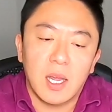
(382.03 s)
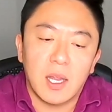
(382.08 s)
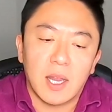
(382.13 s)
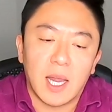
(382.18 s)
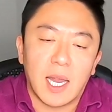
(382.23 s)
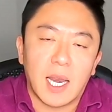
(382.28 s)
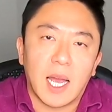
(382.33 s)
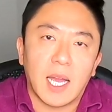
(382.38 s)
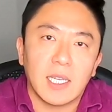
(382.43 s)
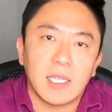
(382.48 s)

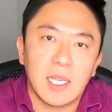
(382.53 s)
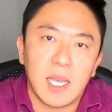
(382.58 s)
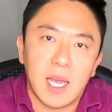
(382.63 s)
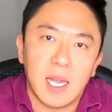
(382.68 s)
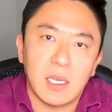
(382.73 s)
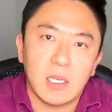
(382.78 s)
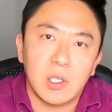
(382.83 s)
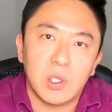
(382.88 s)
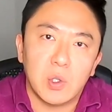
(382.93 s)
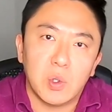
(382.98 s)
that I
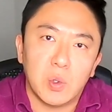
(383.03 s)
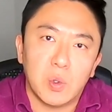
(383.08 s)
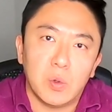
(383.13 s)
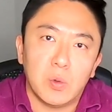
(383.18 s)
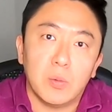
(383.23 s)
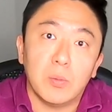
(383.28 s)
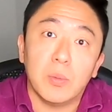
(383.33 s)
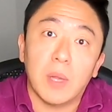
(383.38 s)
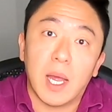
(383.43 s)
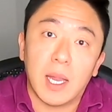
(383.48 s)
tend
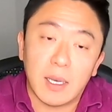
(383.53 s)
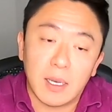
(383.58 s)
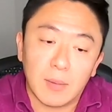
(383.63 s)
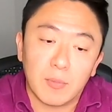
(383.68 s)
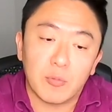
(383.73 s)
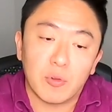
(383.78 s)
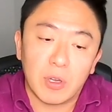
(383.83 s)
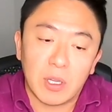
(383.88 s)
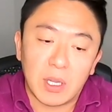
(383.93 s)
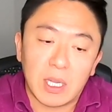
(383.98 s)
to end
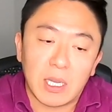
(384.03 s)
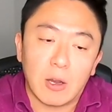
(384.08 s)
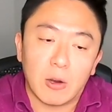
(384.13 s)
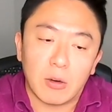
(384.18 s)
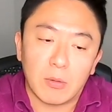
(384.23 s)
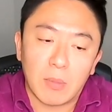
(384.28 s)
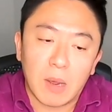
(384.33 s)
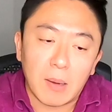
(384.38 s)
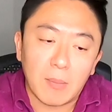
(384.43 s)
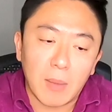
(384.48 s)
up breathing
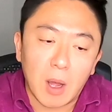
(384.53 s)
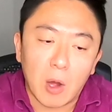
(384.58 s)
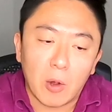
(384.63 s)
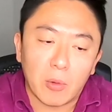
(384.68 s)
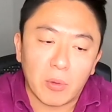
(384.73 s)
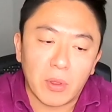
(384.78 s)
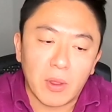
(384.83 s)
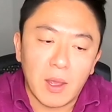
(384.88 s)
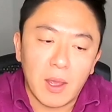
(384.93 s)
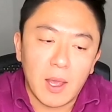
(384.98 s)
out of my
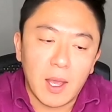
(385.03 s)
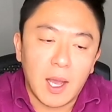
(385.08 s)
mouth.